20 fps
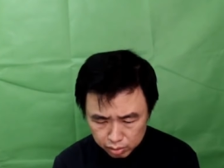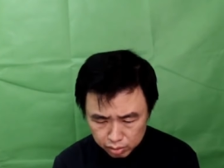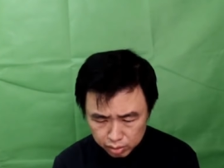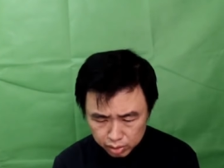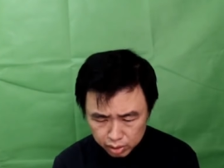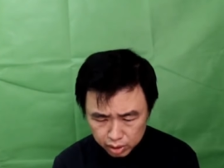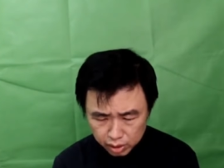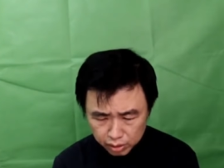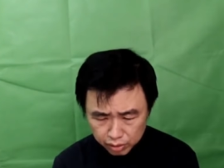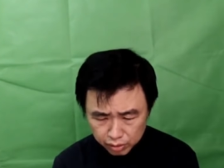
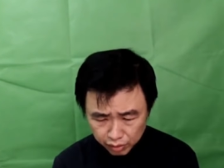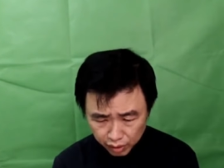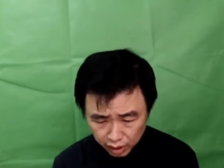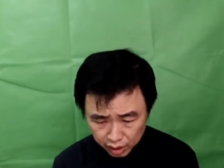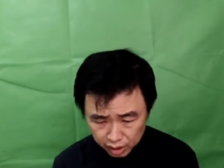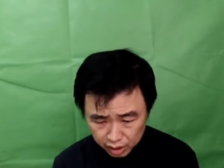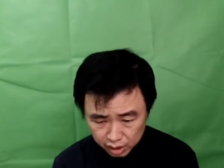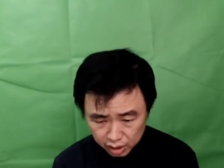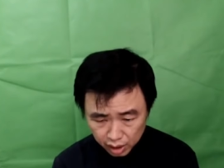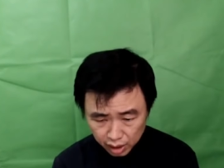yin
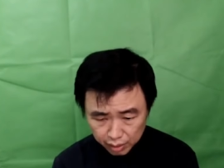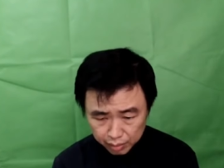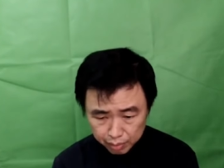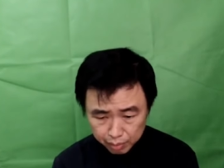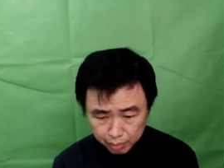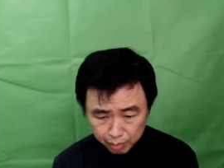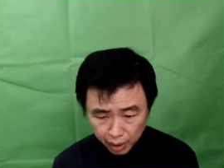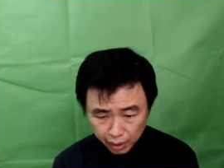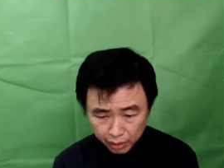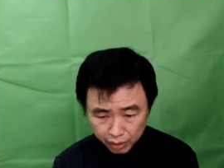fire
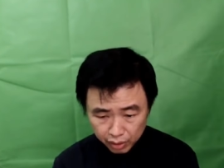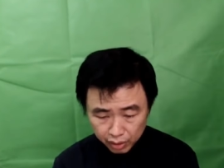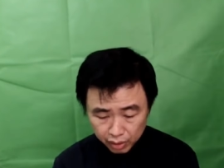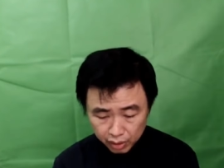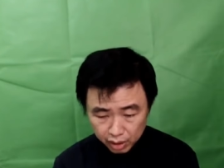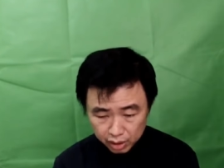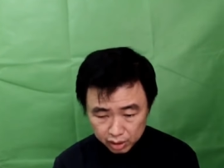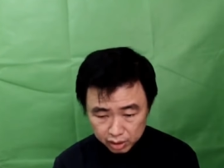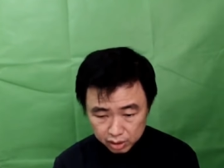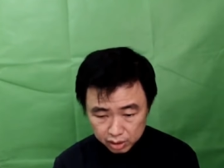and month
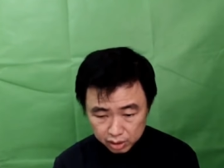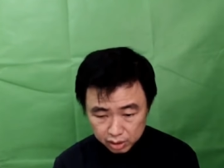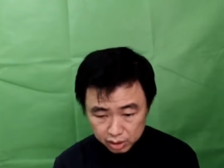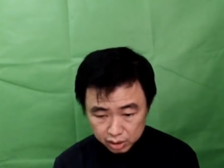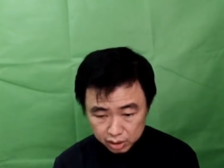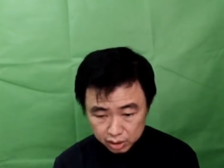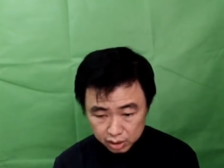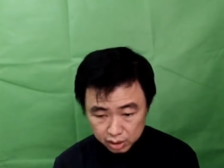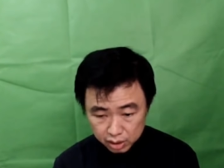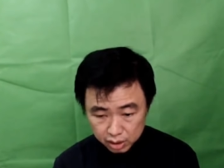
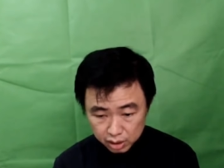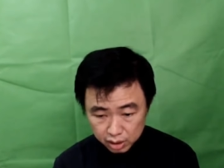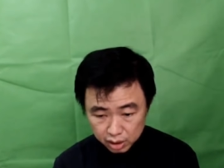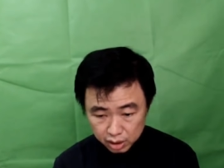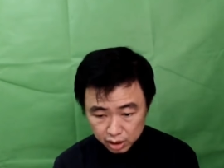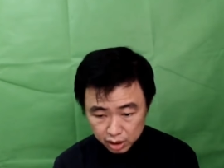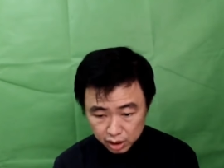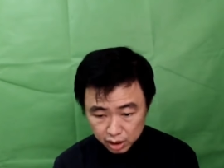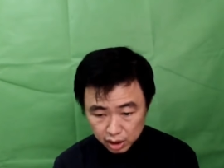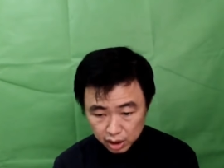is
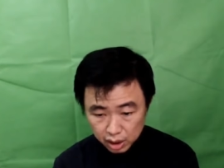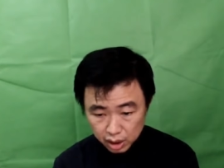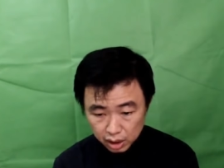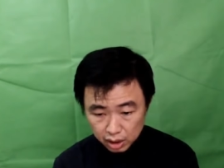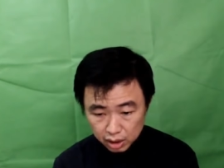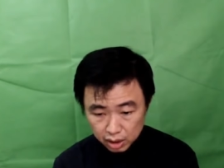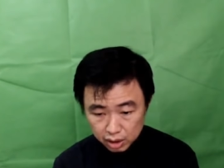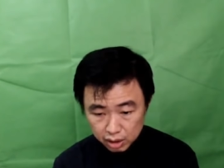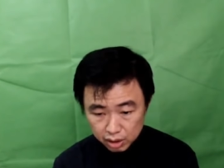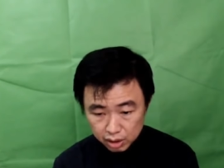
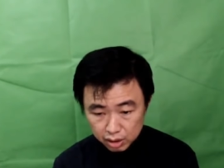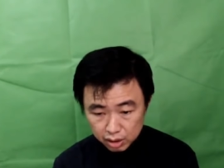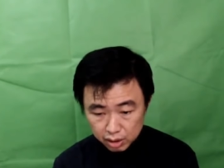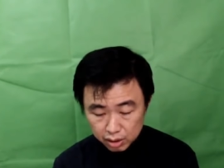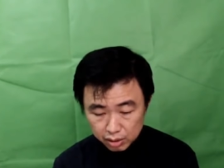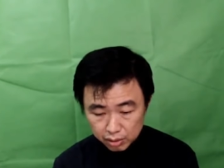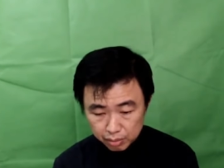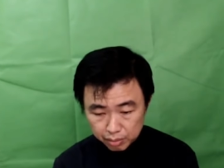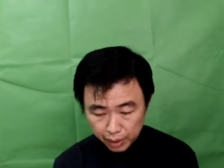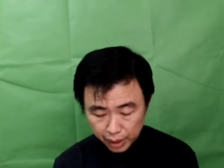geng
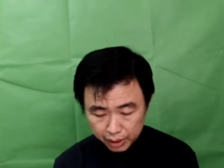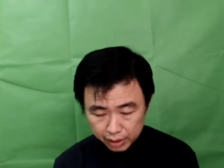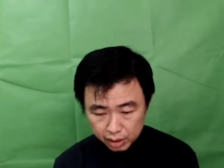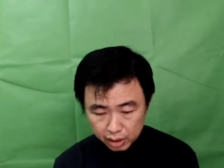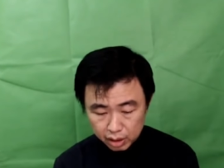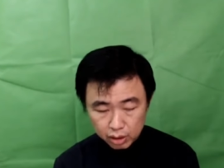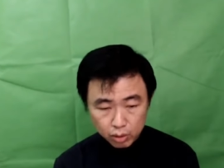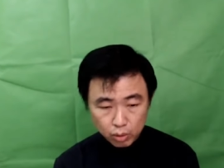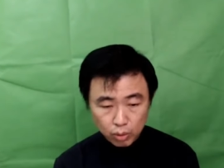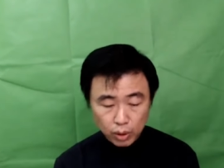
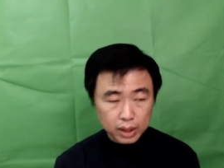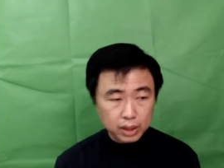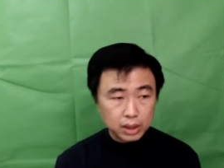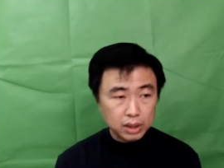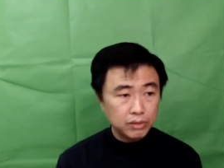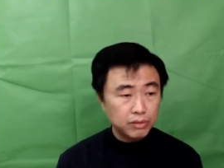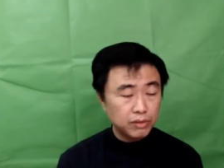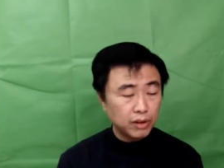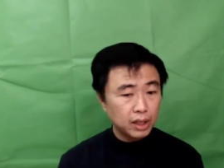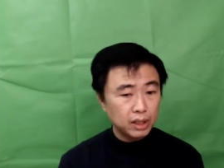metal. Why
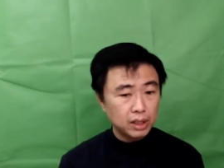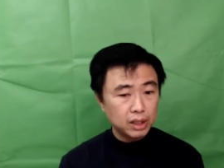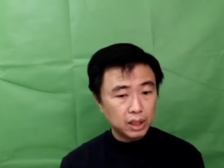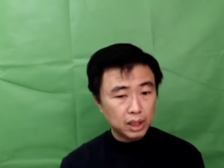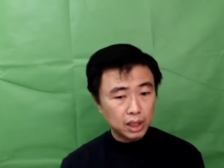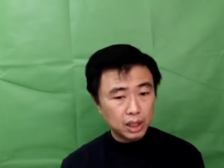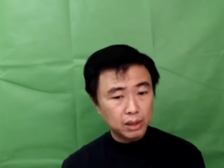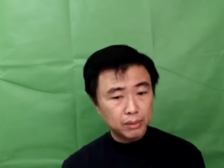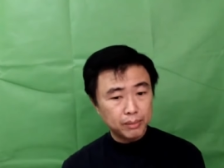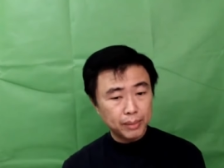yin fire
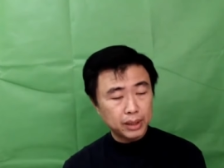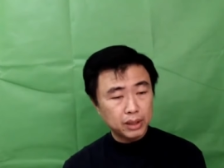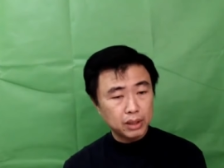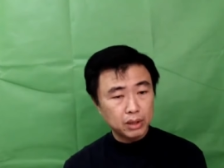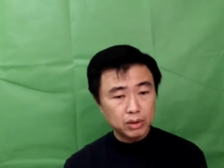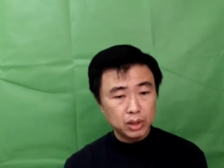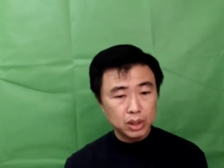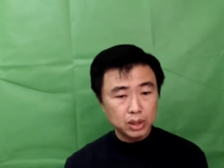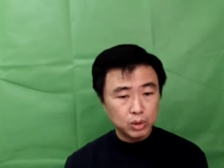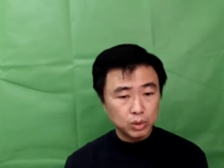and geng metal
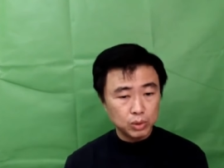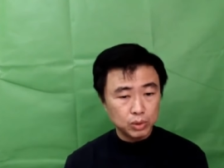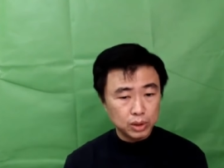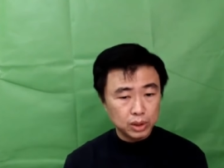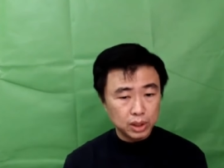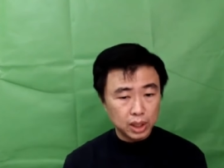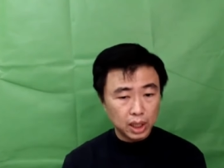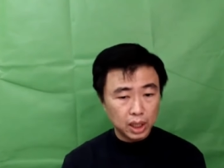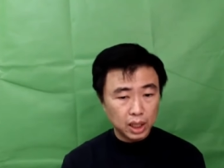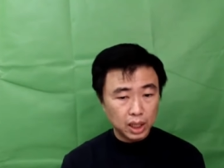need to
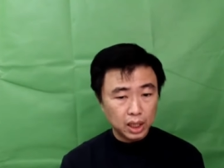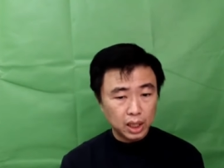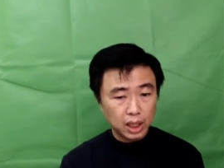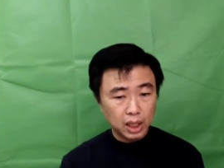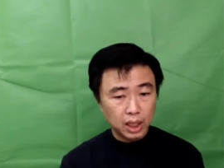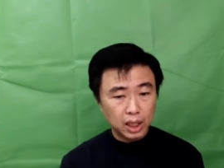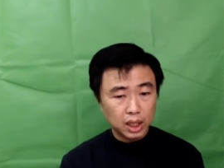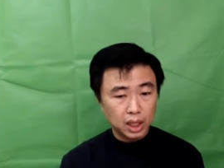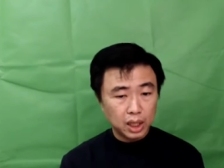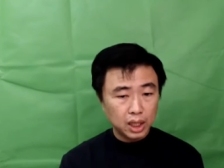
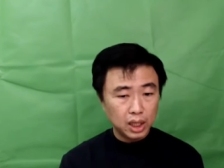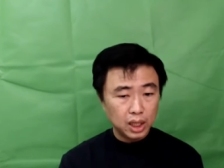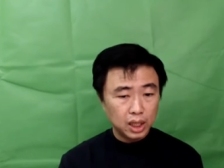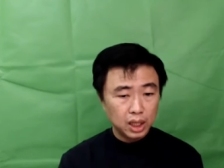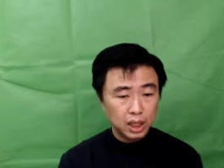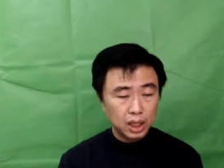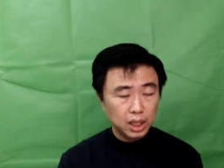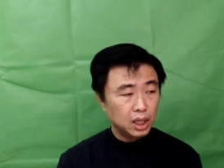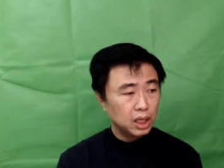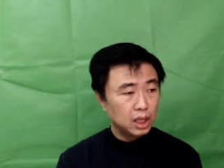stay
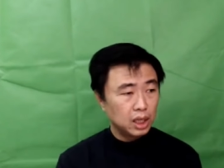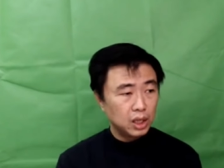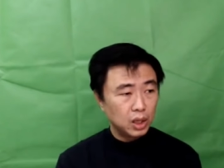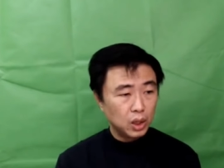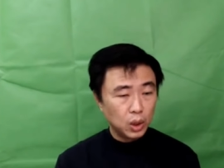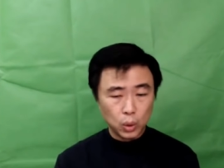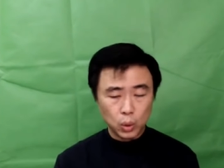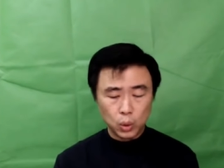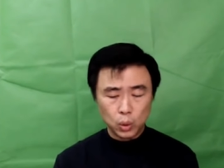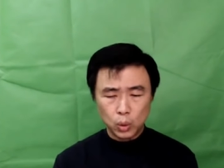
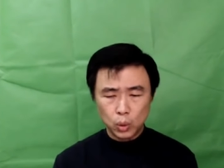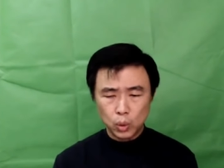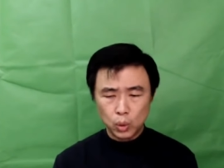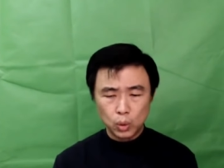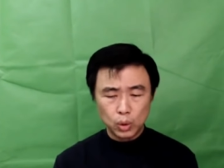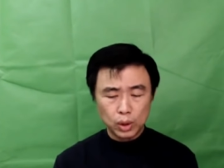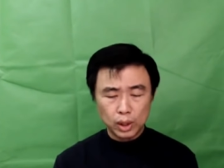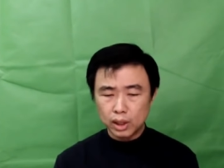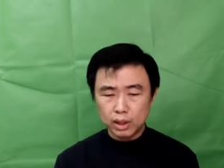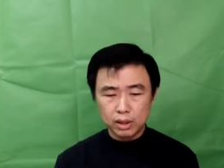low,
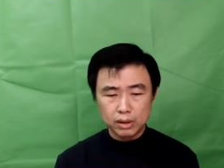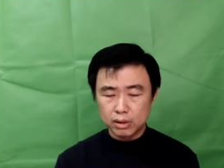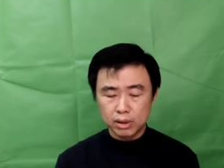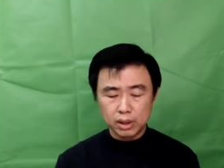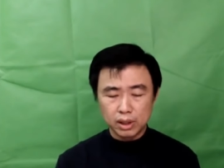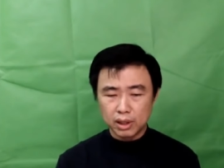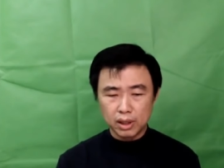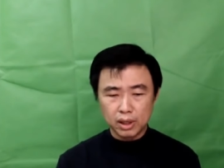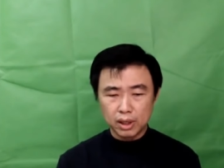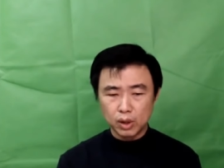right?
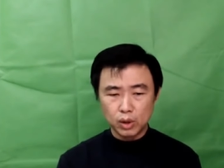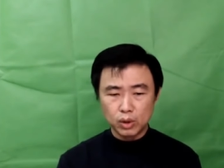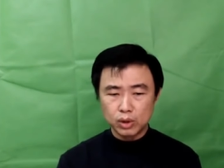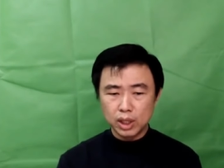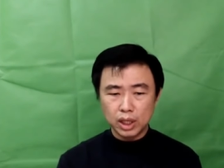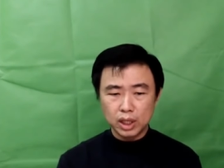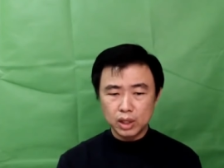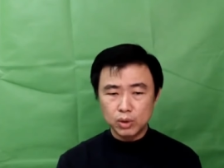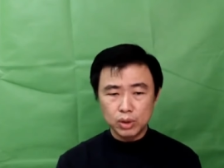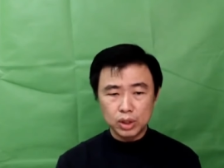I don't
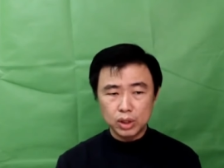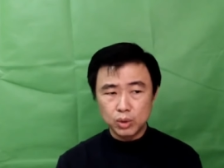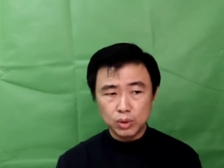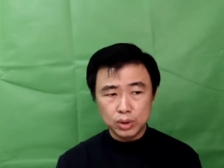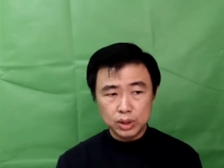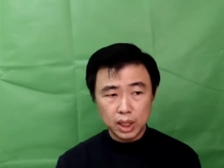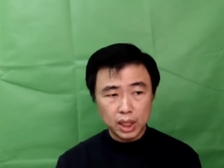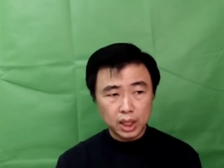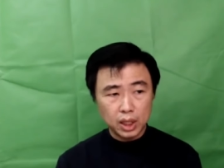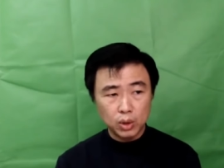think you need to
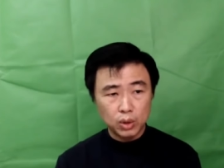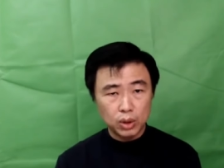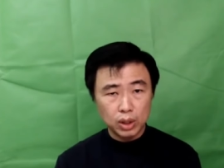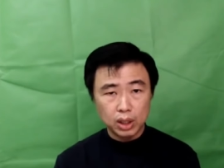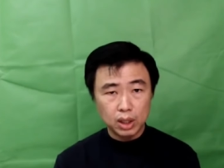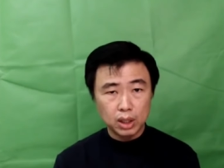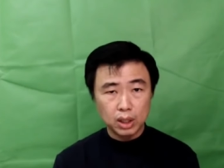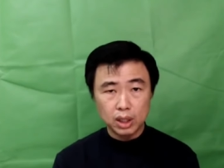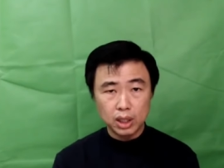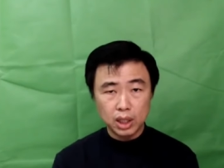stay low.
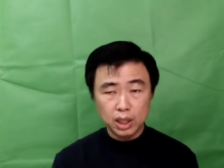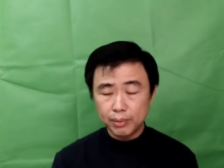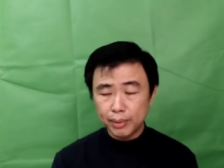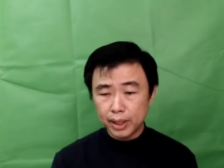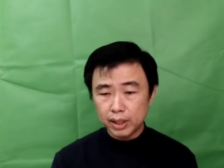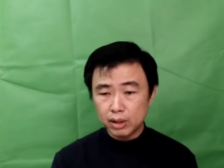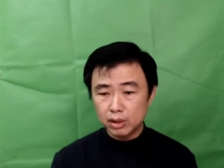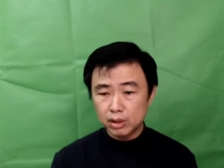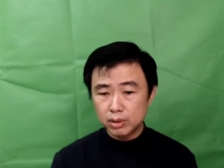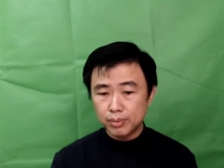Uh, geng
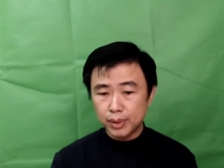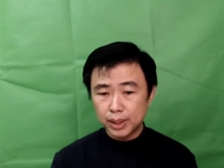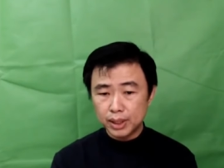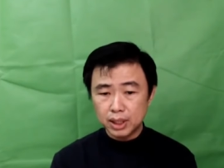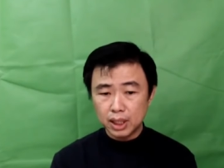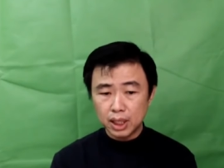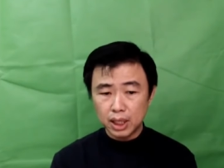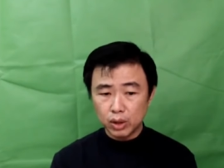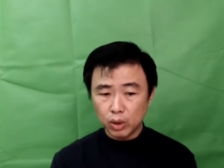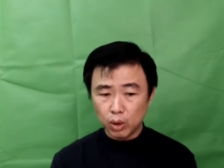metal is
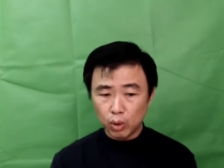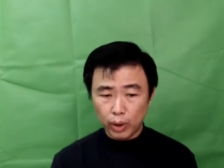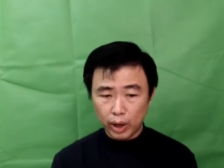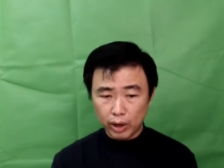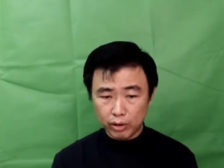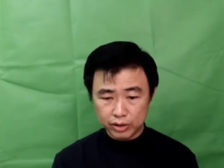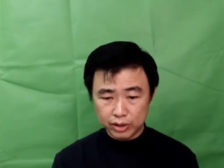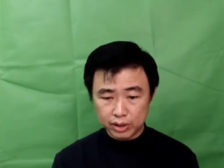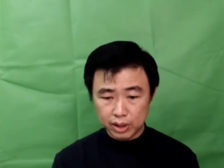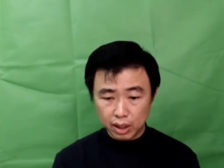basically your
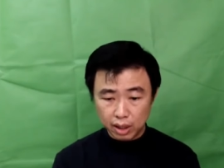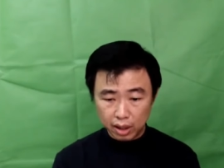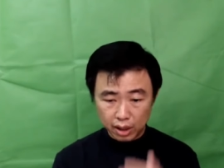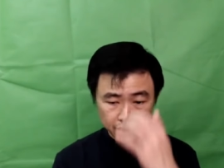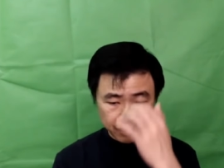wealth star. Ah